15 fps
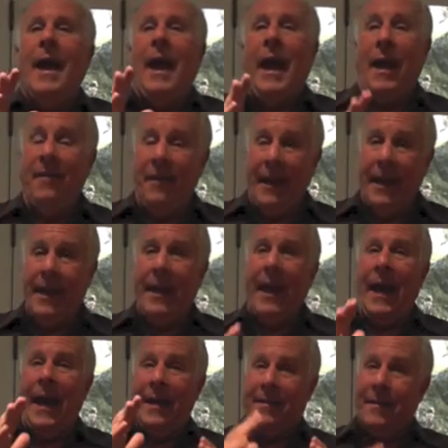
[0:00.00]
And then
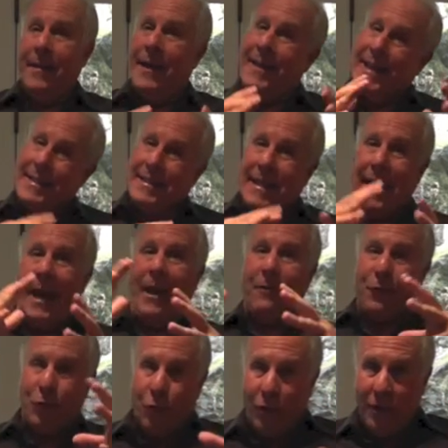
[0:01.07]
I guess
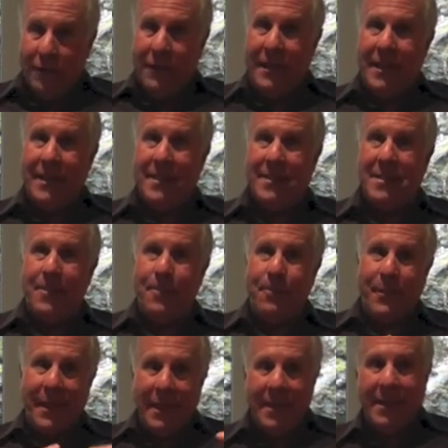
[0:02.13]
after all of this
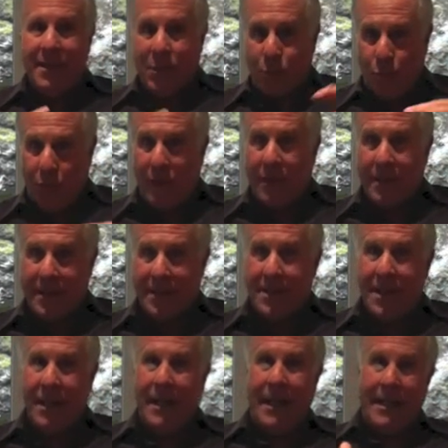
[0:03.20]
work is
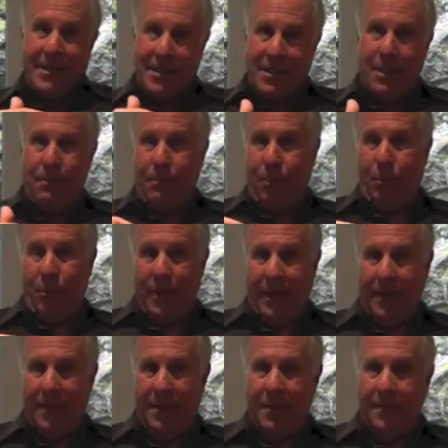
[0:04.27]
done, at some
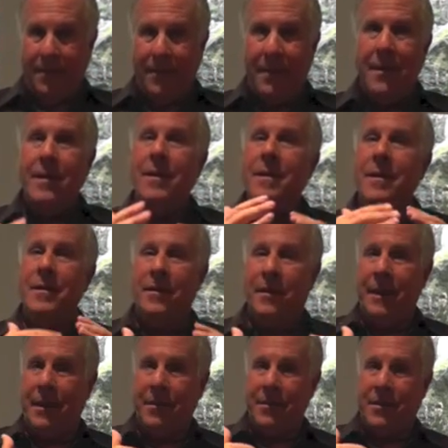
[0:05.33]
point
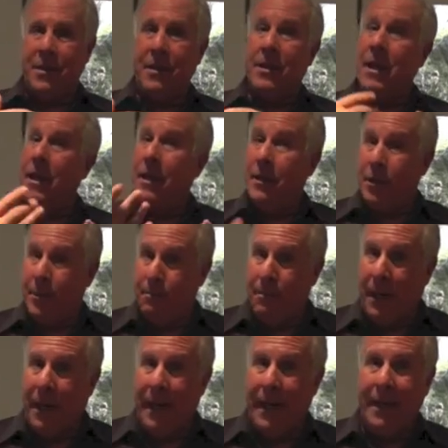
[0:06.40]
there's a kind of
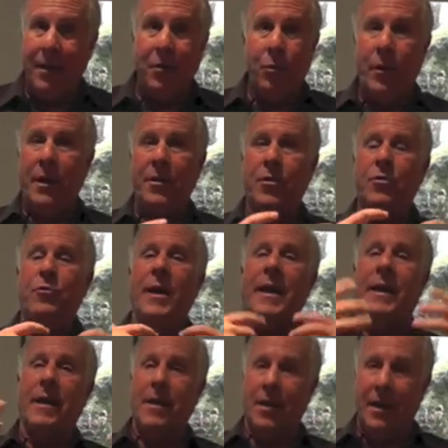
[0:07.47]
goodbye where you
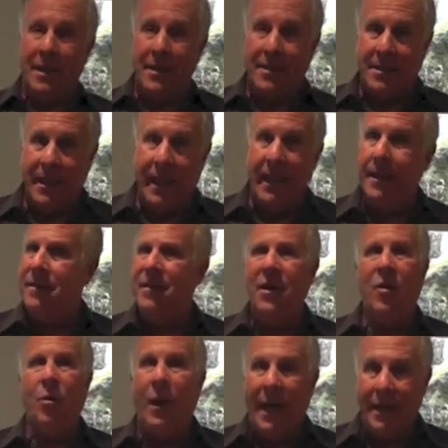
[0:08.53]
recognize that, you
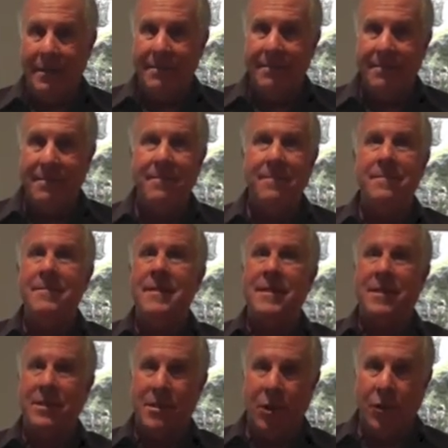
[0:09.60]
know what?
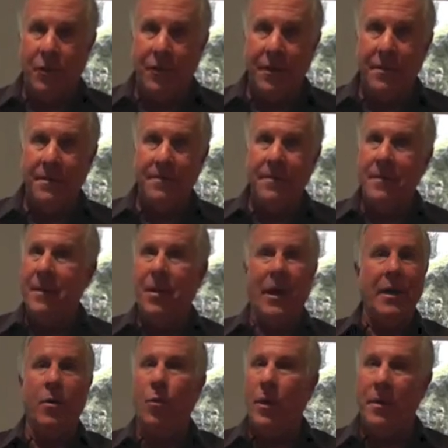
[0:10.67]
This is over.
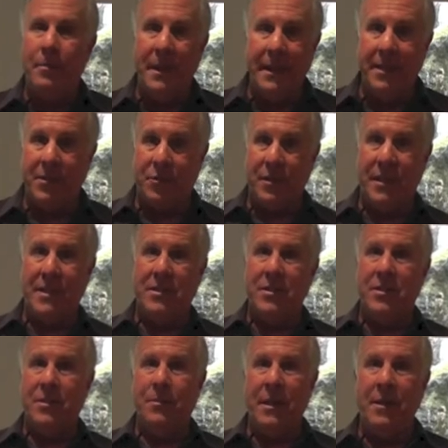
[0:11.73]
I don't want to be in this
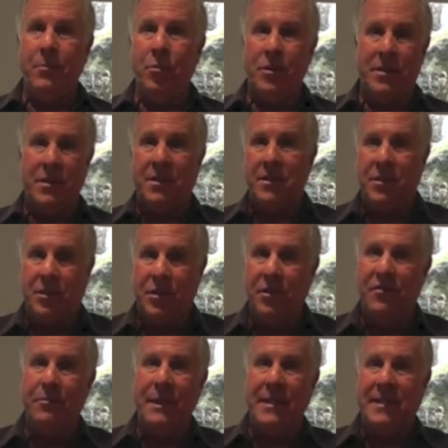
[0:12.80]
relationship anymore. It doesn't
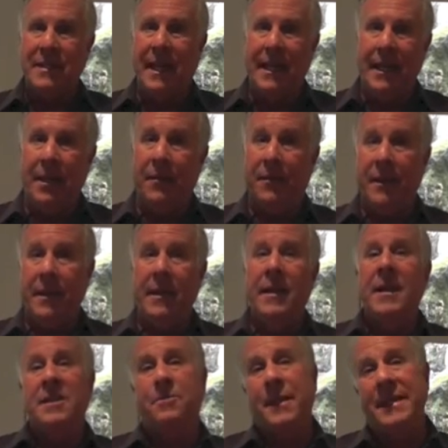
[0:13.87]
serve me. It's not healthy.
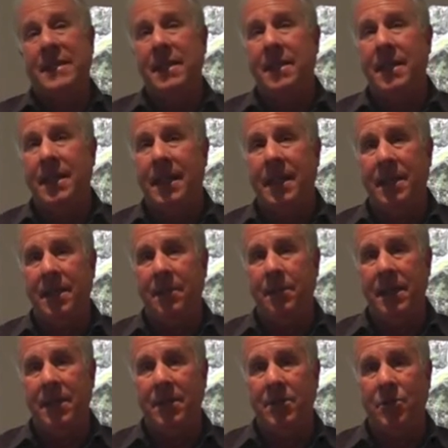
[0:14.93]
It's basically killing
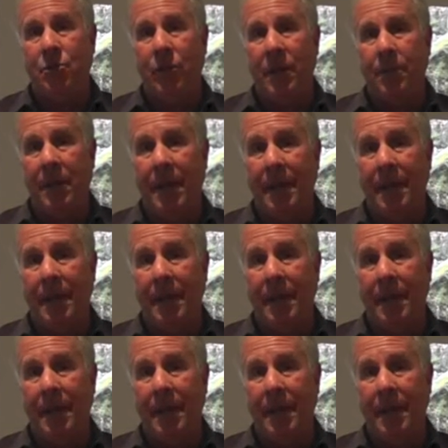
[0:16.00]
me and destroying my